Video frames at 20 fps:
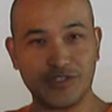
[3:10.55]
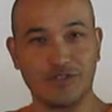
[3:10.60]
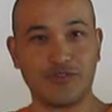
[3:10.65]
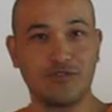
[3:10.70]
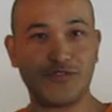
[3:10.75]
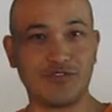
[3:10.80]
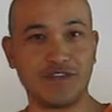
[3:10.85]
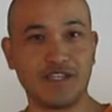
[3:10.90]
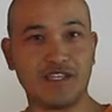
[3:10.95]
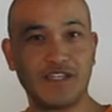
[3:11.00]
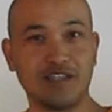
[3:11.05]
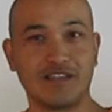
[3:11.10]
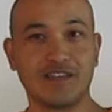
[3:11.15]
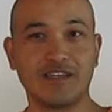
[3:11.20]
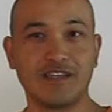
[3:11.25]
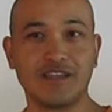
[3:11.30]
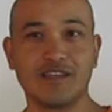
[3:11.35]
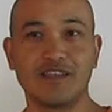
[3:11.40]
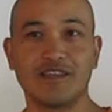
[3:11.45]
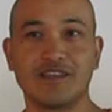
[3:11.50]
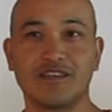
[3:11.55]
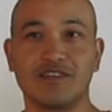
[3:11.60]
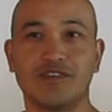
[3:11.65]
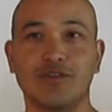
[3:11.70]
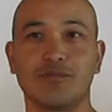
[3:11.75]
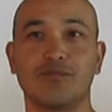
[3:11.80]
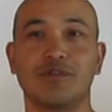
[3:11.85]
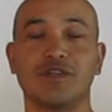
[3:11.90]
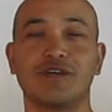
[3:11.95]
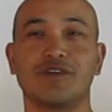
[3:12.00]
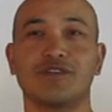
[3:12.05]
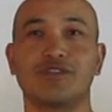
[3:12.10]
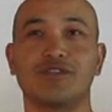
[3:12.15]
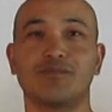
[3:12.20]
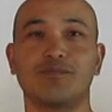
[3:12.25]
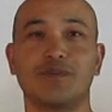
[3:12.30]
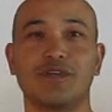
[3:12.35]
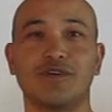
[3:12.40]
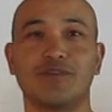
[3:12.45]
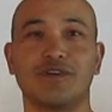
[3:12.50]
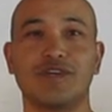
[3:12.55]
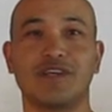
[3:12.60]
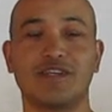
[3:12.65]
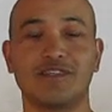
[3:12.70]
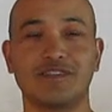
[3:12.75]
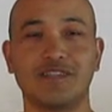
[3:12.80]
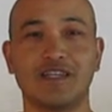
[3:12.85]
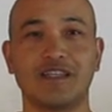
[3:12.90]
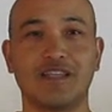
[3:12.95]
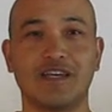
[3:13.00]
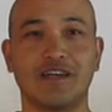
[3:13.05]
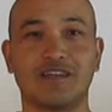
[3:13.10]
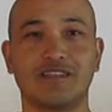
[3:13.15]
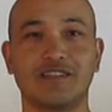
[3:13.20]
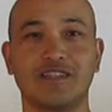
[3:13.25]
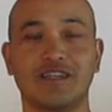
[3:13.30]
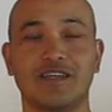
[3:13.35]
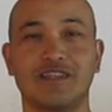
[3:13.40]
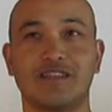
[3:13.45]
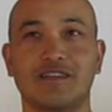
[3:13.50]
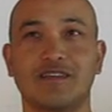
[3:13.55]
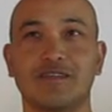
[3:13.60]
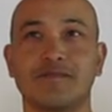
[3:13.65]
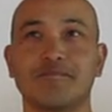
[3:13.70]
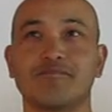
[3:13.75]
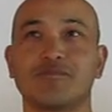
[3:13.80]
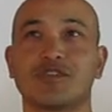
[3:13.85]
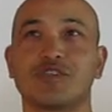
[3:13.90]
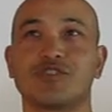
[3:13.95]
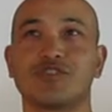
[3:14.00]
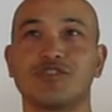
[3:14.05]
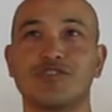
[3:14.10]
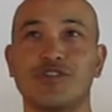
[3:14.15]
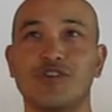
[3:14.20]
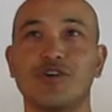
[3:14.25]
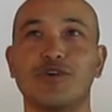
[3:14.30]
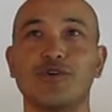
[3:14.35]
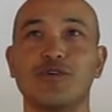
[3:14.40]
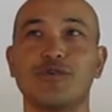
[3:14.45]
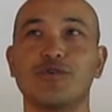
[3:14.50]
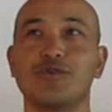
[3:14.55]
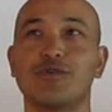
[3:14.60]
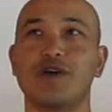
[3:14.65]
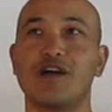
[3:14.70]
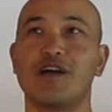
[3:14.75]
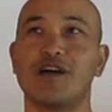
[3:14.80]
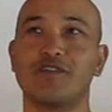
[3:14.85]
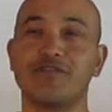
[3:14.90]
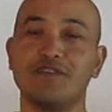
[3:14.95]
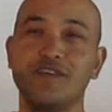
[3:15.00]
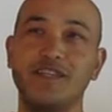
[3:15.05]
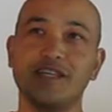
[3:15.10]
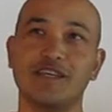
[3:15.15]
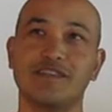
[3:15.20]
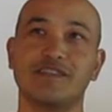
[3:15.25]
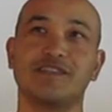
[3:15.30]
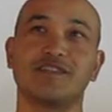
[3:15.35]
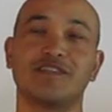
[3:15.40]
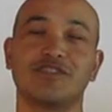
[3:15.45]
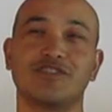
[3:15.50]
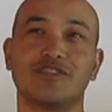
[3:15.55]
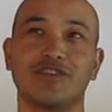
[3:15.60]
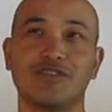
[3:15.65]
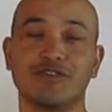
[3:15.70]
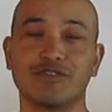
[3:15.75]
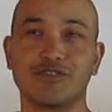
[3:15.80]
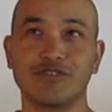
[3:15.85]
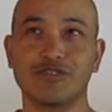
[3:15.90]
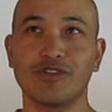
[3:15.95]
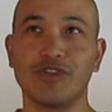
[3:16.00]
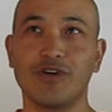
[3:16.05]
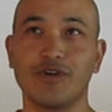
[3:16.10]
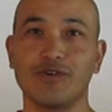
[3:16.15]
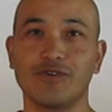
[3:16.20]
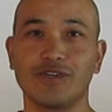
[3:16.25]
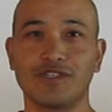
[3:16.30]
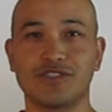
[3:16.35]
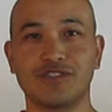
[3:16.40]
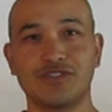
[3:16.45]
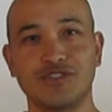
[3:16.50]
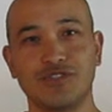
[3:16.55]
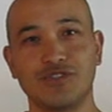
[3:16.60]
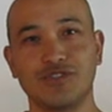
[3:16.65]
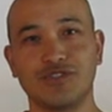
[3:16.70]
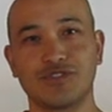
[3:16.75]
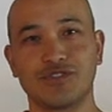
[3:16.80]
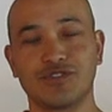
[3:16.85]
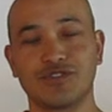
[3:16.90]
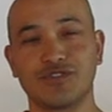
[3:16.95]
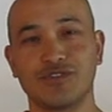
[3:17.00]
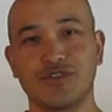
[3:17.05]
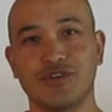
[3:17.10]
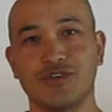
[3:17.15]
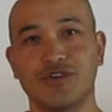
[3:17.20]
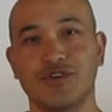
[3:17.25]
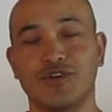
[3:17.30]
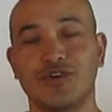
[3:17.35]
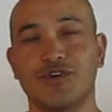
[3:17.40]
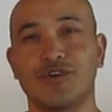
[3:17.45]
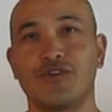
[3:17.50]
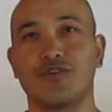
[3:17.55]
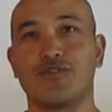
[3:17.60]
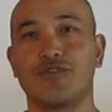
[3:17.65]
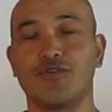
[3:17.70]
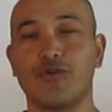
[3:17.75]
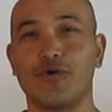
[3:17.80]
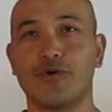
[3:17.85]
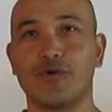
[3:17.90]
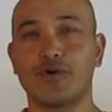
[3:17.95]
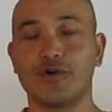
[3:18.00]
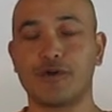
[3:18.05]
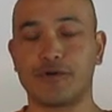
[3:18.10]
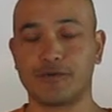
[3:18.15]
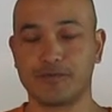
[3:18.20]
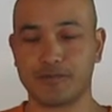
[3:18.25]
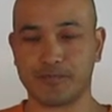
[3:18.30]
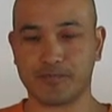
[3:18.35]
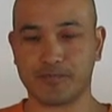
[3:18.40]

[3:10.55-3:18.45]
you feed, your player should be able to hit 10 out of 10. Slow, feeding the shuttle slow is used for